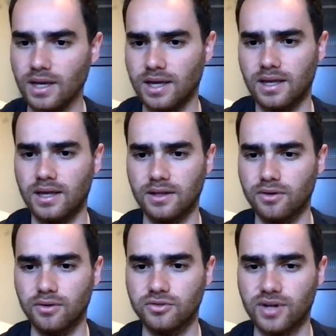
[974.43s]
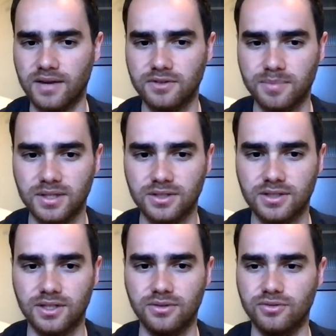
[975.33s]
And the Google Drive has been
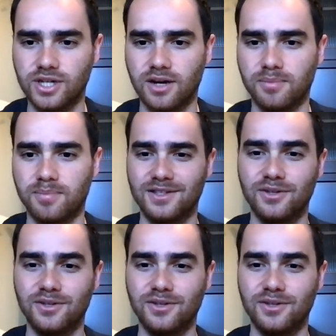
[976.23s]
just a huge help.